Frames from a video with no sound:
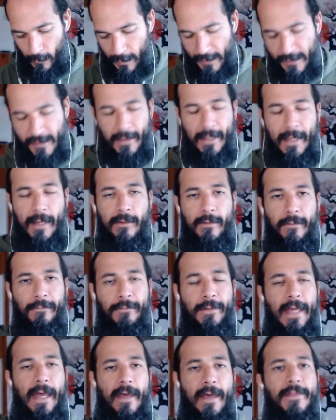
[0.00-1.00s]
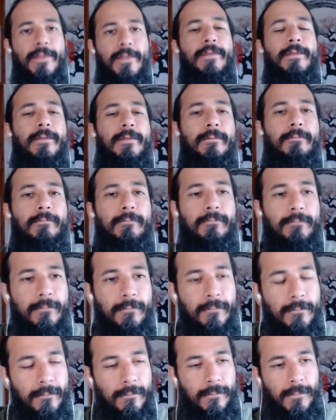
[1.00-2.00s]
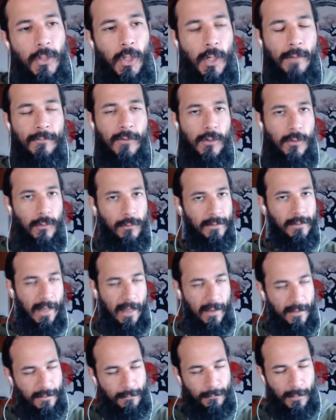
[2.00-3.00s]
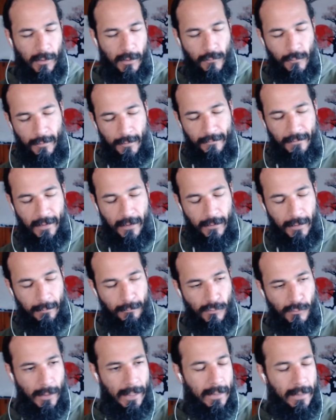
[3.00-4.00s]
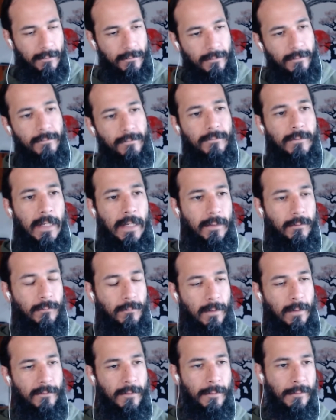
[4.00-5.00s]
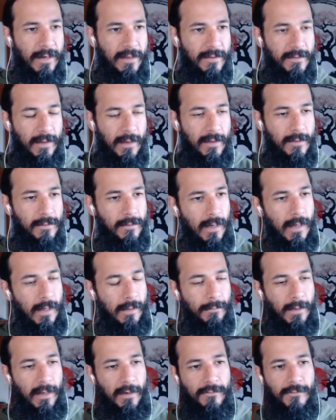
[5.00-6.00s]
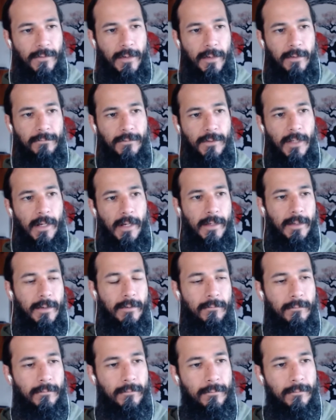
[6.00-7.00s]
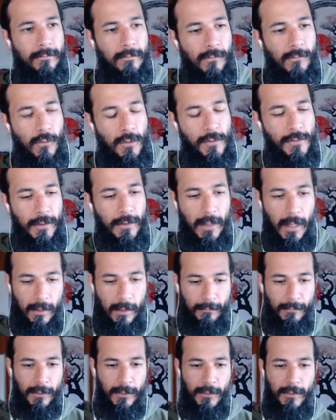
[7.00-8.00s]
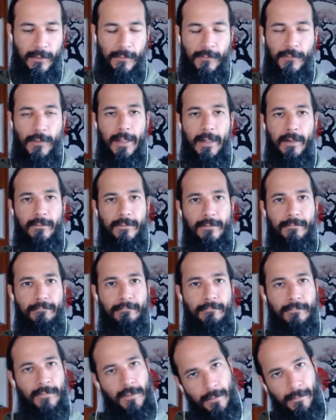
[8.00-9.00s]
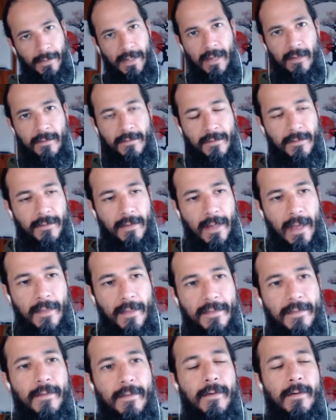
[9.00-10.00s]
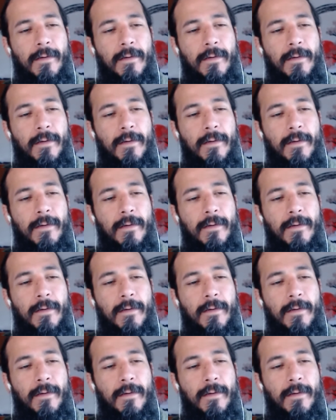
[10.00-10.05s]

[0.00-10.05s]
scared of death. Not of our own death, because we're very brave, right? Everybody says, I'm not afraid of dying. Of course you're not, but you're afraid of somebody else's death,